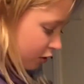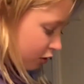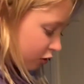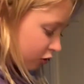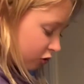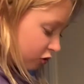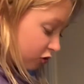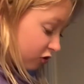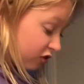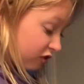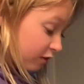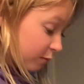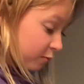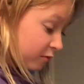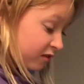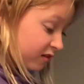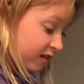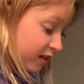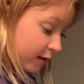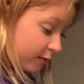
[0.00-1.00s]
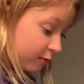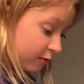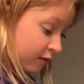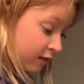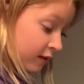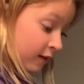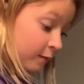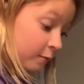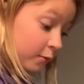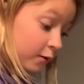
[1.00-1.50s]
So some stems
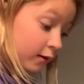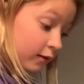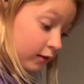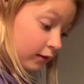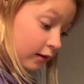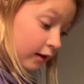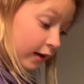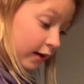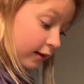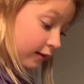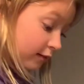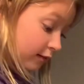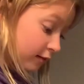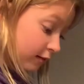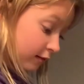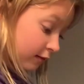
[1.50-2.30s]
can be light